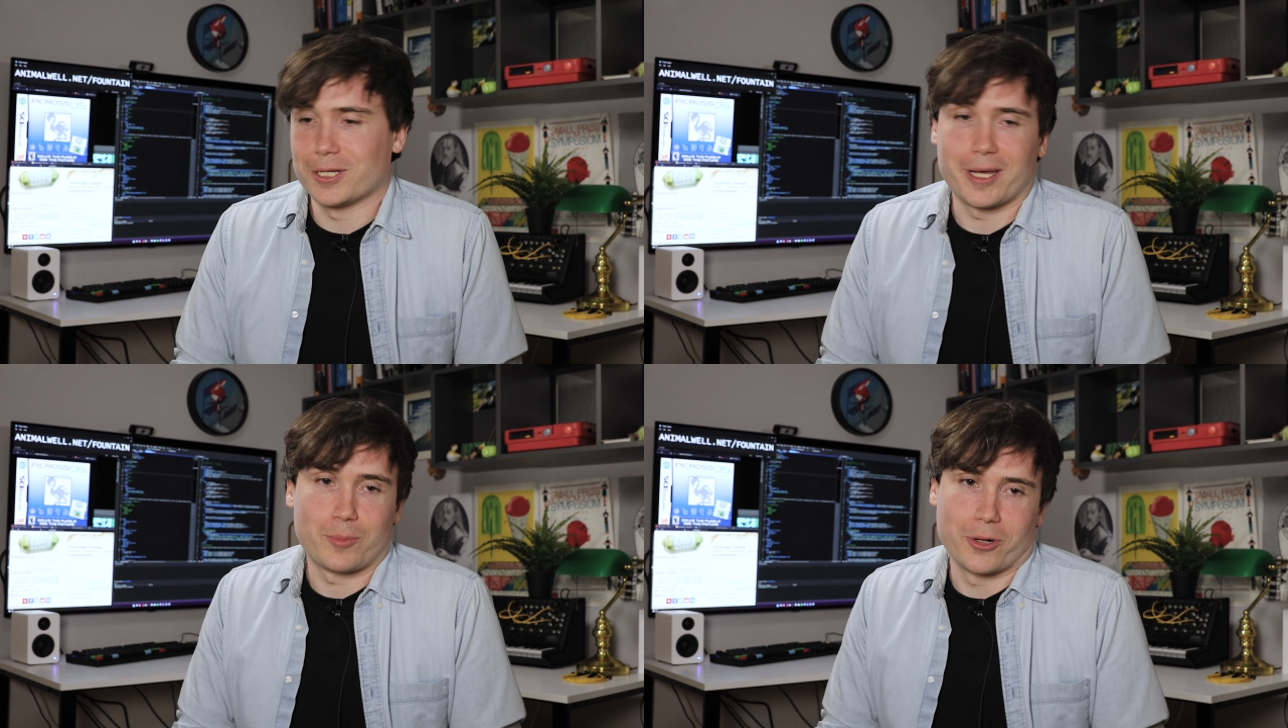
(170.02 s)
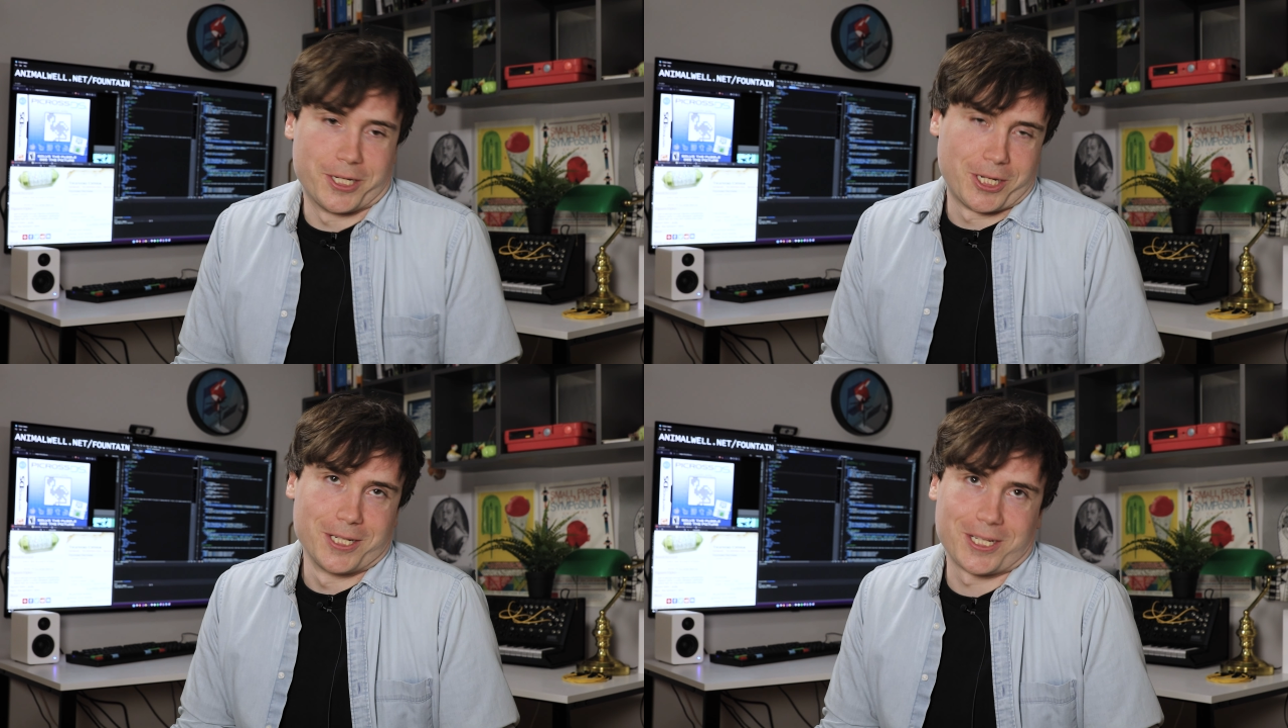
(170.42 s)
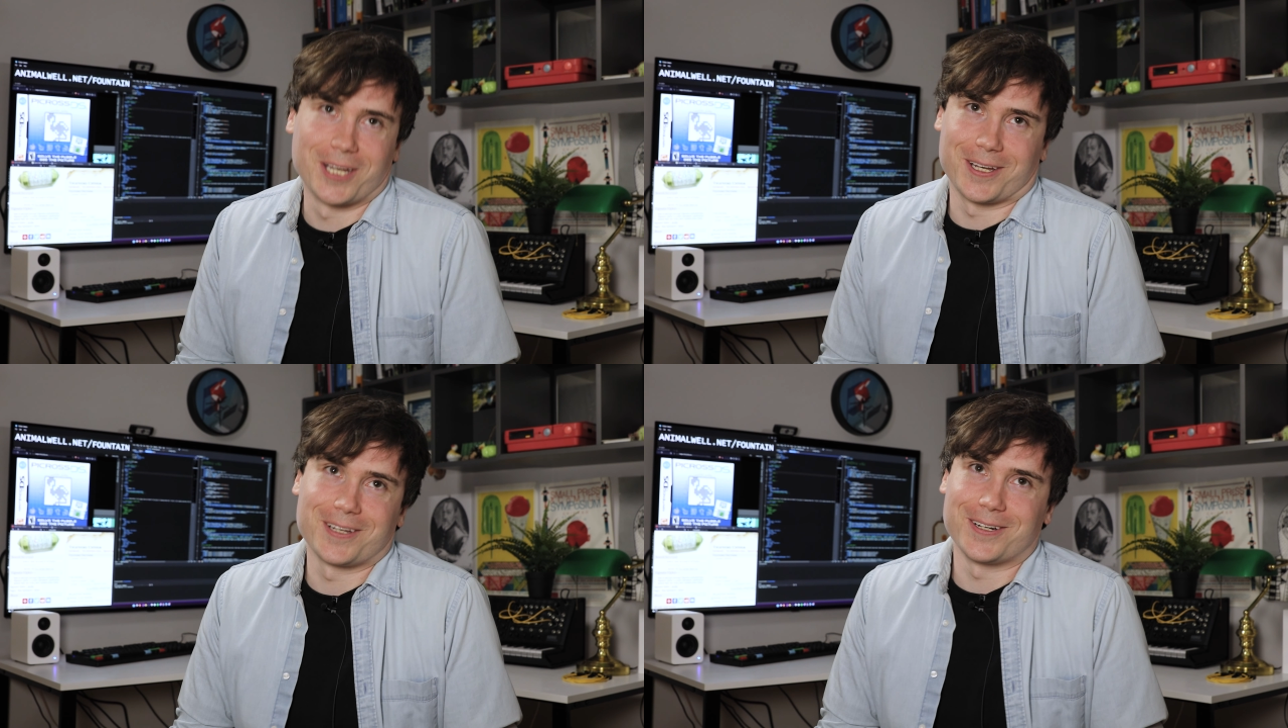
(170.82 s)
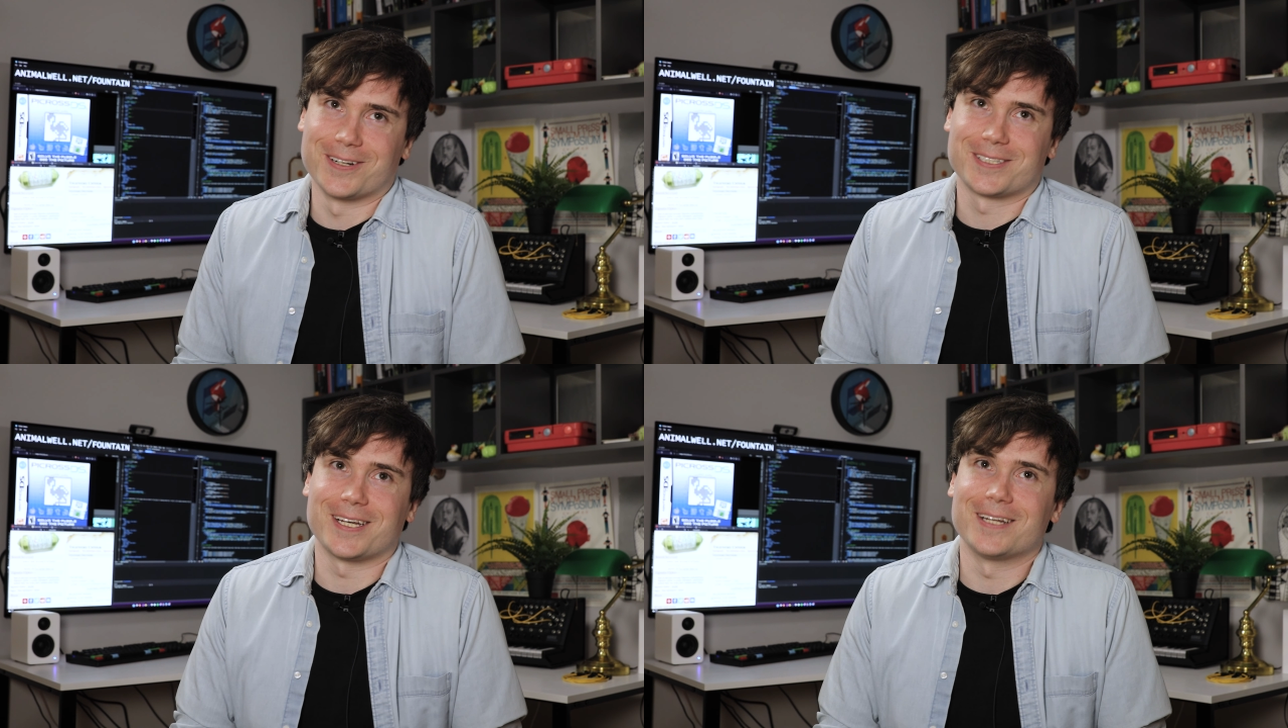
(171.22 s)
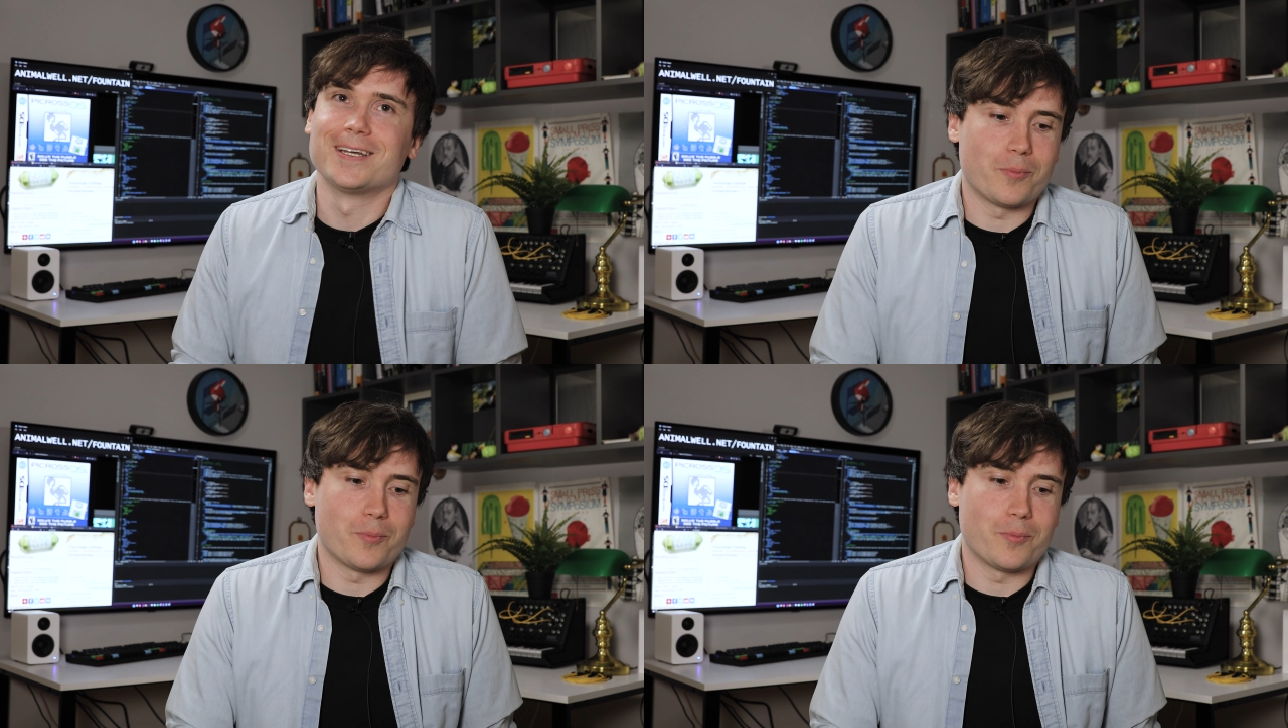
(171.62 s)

collaboration to understand.